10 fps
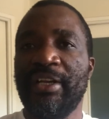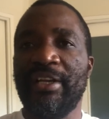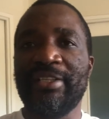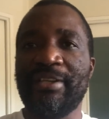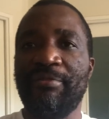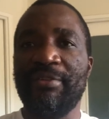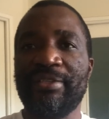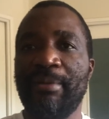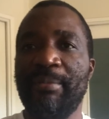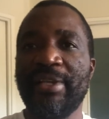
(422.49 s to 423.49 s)

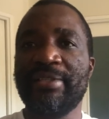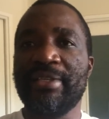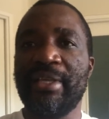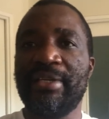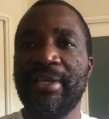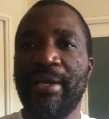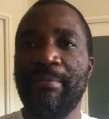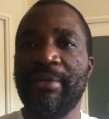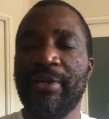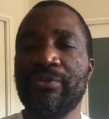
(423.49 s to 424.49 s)
it's amazing that
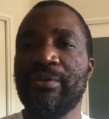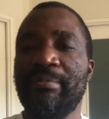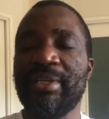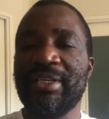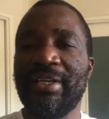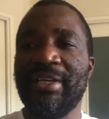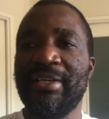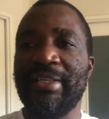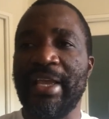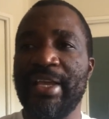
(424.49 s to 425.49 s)
Nelson Mandela,
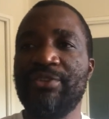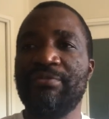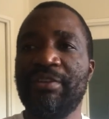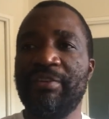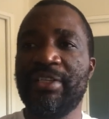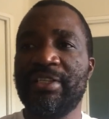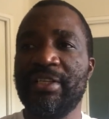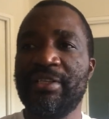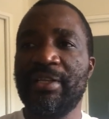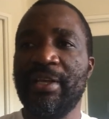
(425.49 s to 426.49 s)
at the age of
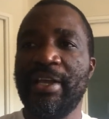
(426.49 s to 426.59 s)
76,